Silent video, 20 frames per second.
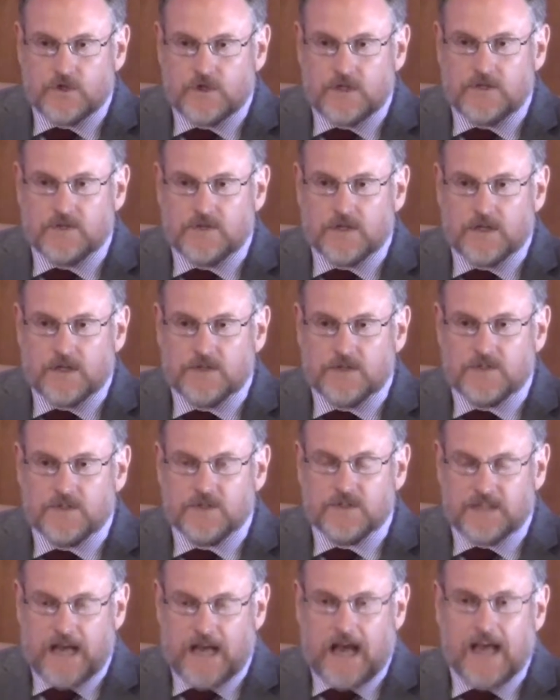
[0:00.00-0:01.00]

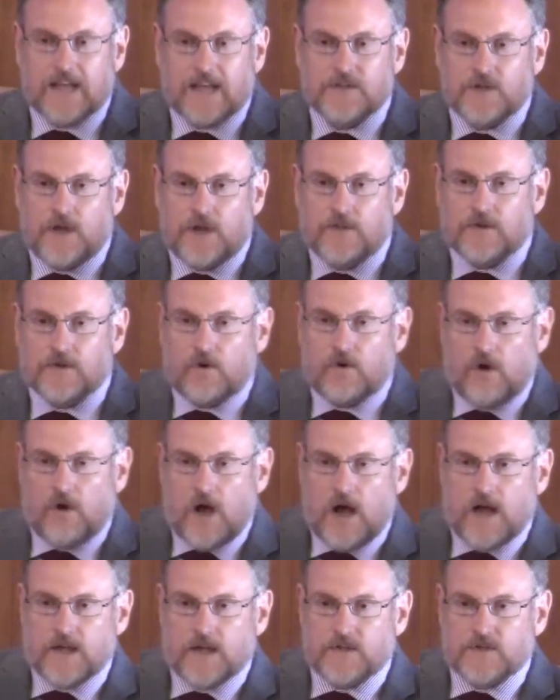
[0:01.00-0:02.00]
Jesus dies on the
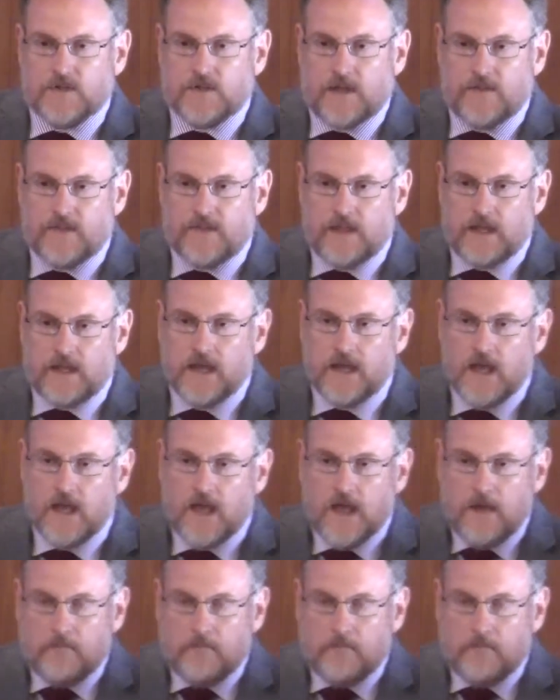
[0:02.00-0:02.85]
cross, and the